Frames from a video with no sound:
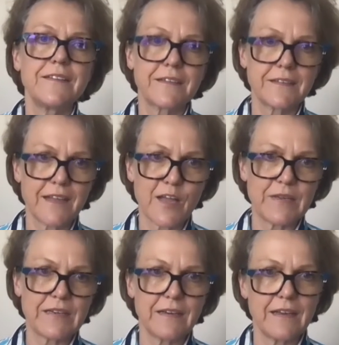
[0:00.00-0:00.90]
to
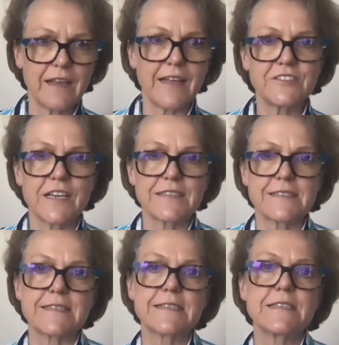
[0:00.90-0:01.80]
climate and
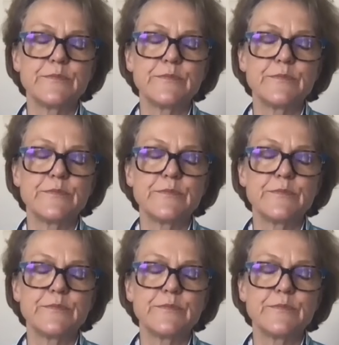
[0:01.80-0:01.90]
justice.